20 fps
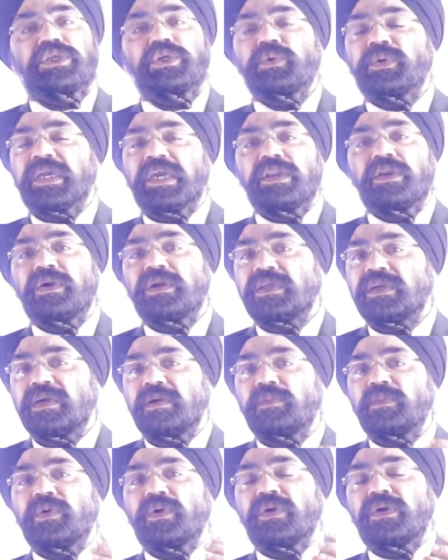You cannot
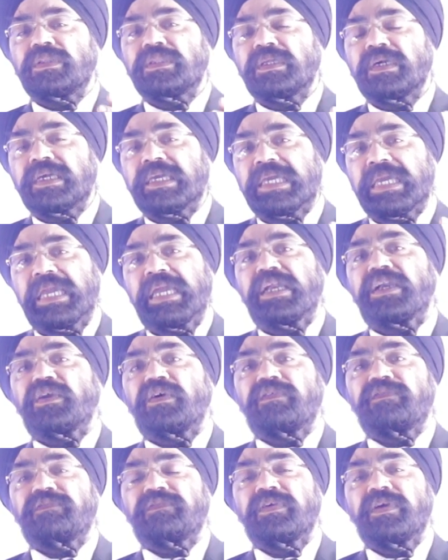come on the gate
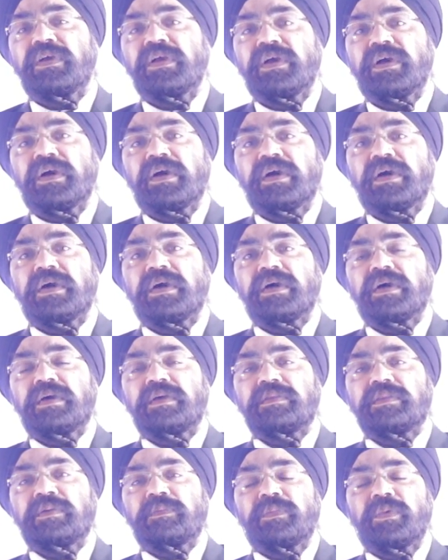of
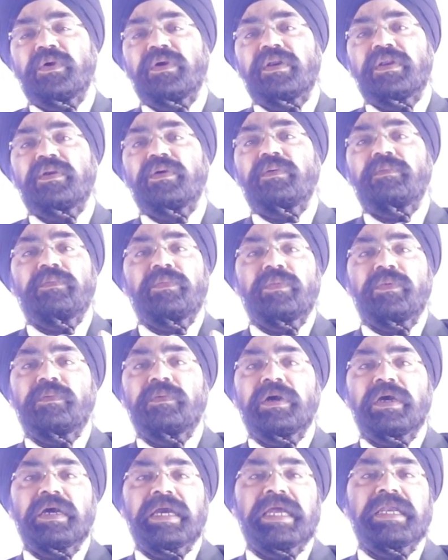the border
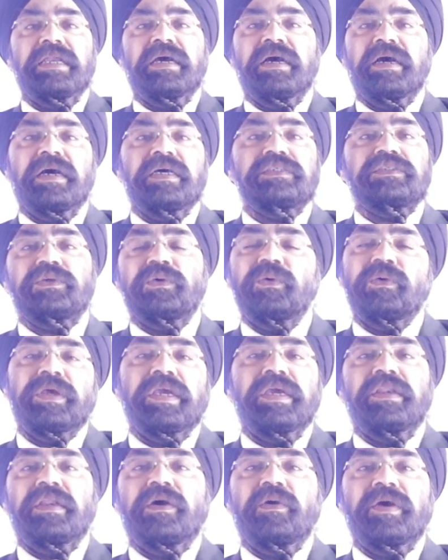and ask,
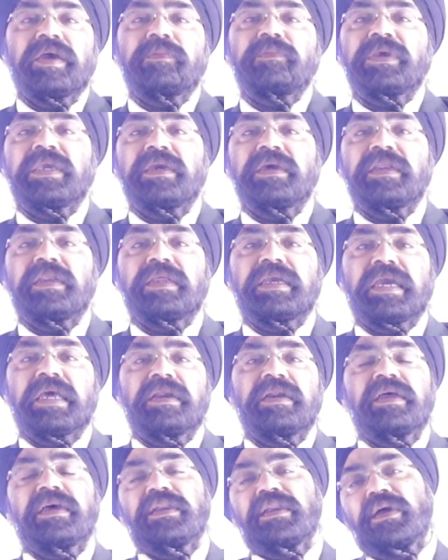okay, now I am here in
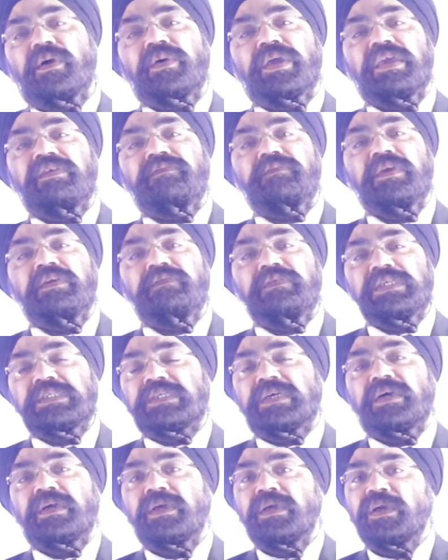Canada, now give me
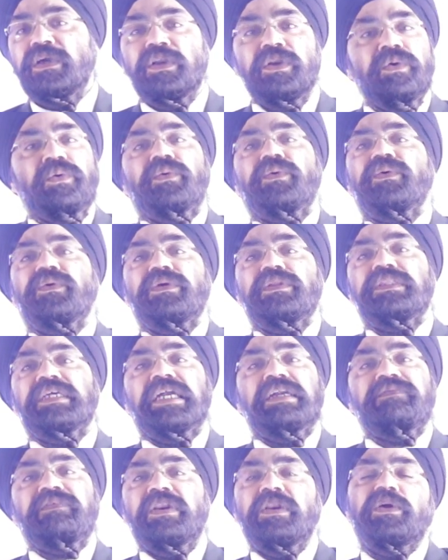visa. No,
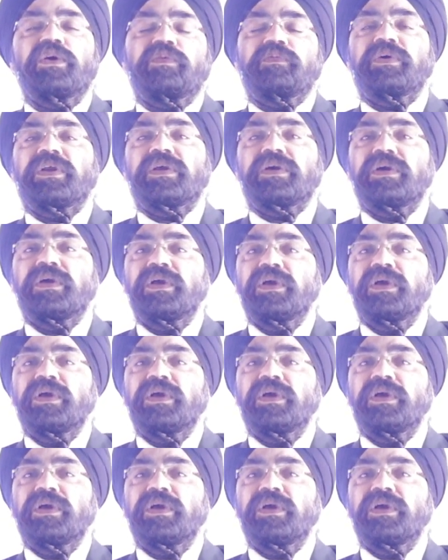that will not work.